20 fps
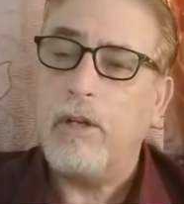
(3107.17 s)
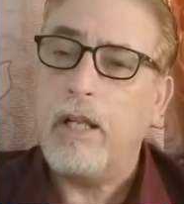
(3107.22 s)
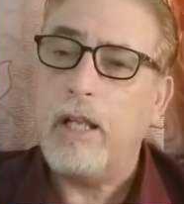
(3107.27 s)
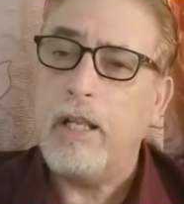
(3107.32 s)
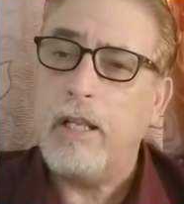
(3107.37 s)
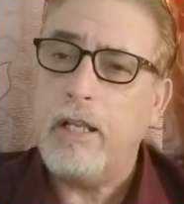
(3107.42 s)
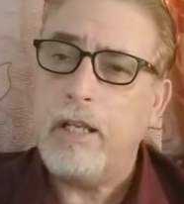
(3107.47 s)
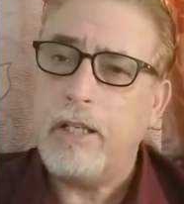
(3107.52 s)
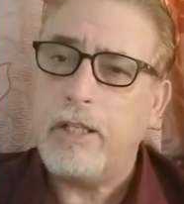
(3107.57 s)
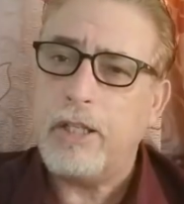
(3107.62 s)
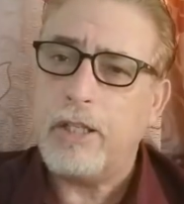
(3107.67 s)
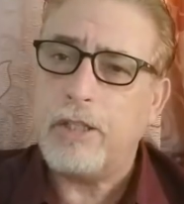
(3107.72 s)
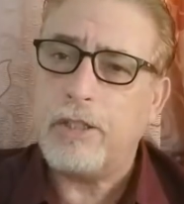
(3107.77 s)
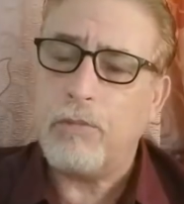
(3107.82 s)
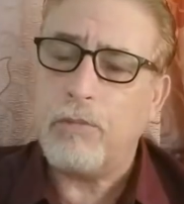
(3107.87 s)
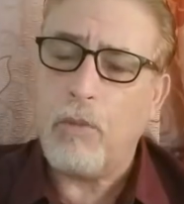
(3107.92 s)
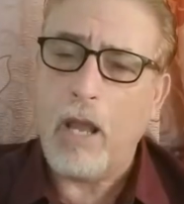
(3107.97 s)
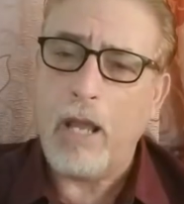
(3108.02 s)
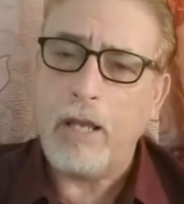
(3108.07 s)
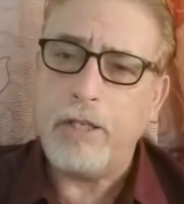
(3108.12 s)
why don't you
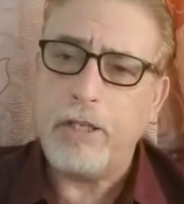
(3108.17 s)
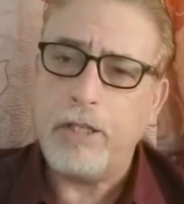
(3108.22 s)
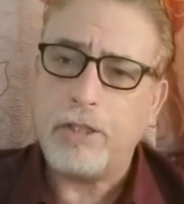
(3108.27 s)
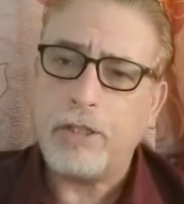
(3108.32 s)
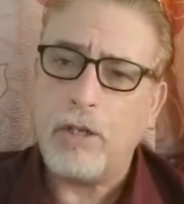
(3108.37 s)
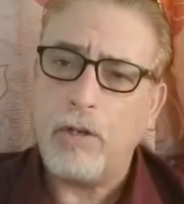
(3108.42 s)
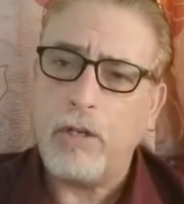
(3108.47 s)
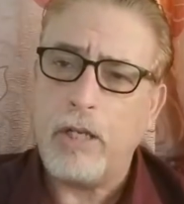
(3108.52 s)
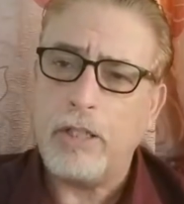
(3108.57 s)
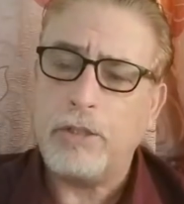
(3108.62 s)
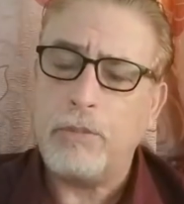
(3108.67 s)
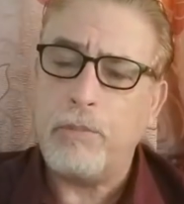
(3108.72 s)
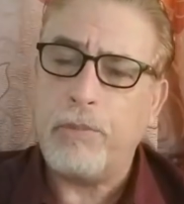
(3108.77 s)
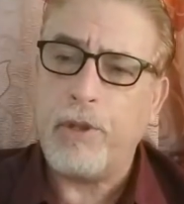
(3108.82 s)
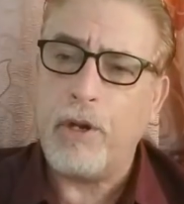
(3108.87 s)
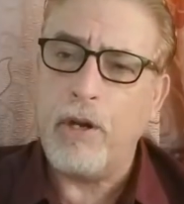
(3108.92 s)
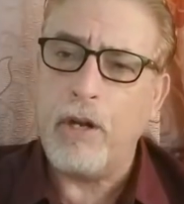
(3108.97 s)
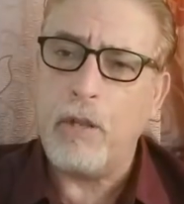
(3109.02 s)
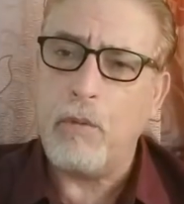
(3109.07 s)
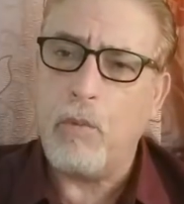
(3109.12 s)
just go get some
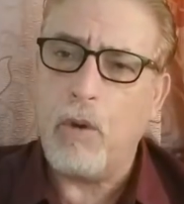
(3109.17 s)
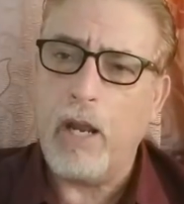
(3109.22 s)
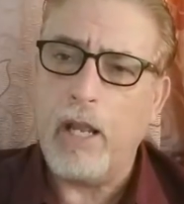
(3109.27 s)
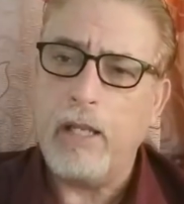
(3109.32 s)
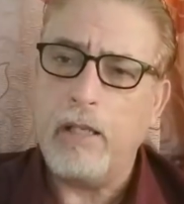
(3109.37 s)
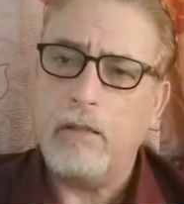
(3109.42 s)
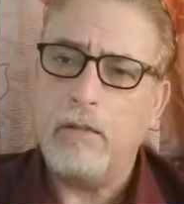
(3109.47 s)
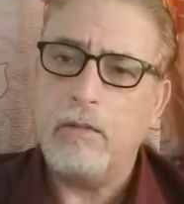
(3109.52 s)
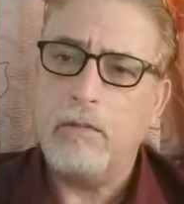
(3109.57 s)
30 weight?